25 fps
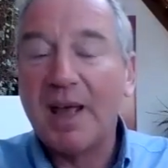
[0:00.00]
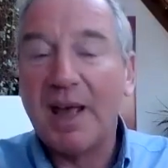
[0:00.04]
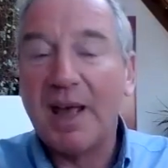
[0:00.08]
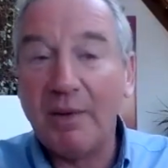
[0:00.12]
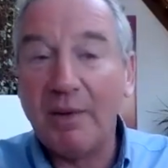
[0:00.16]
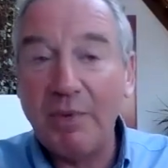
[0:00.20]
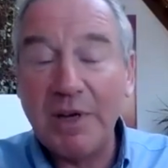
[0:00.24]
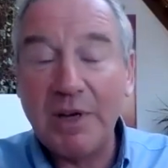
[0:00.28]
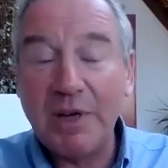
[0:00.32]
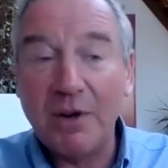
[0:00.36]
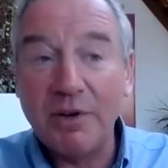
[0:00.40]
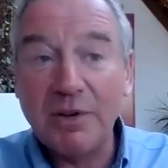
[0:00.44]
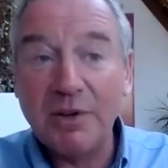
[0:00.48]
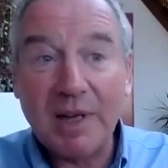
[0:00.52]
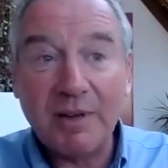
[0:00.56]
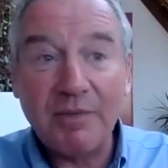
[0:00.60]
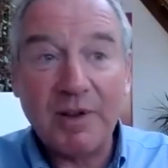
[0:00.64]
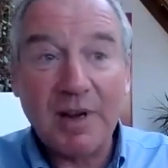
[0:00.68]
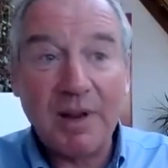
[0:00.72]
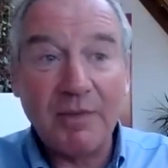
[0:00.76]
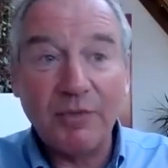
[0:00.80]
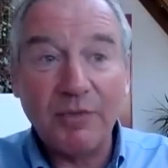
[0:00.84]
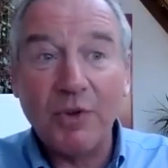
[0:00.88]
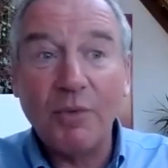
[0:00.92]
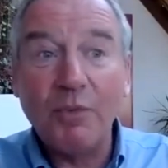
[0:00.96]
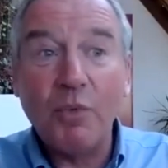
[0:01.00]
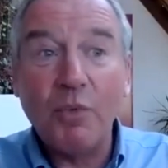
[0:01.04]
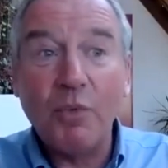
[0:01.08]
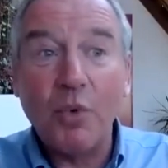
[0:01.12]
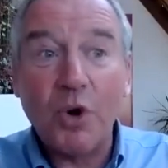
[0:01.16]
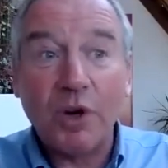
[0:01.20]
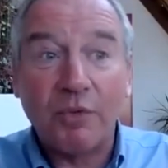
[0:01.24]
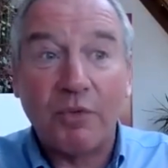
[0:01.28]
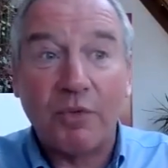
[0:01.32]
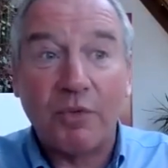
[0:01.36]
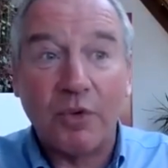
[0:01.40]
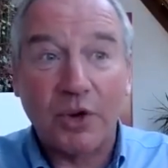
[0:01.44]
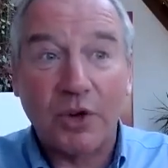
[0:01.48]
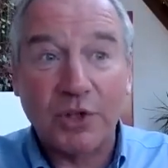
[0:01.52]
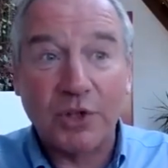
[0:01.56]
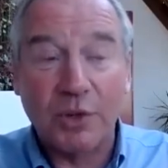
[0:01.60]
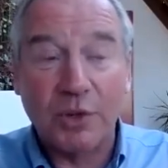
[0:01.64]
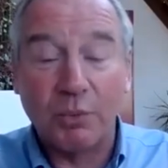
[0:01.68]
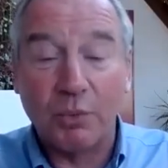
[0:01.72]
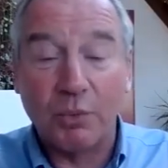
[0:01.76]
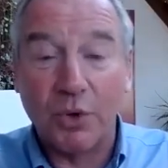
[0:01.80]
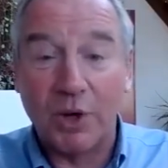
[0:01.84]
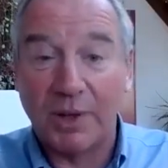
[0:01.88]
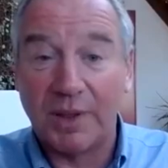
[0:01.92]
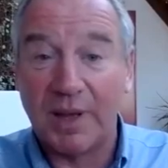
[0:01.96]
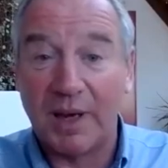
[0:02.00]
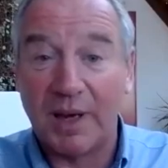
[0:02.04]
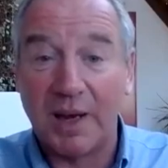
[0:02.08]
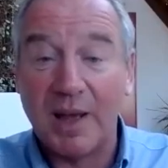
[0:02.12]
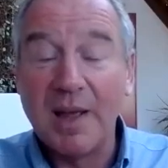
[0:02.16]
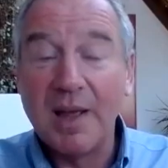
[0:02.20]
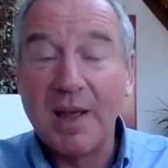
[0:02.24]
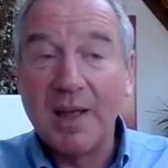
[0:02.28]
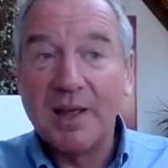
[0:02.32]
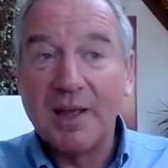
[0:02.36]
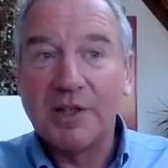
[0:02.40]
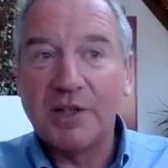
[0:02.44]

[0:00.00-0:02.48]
And we don't even have the workforce to work there.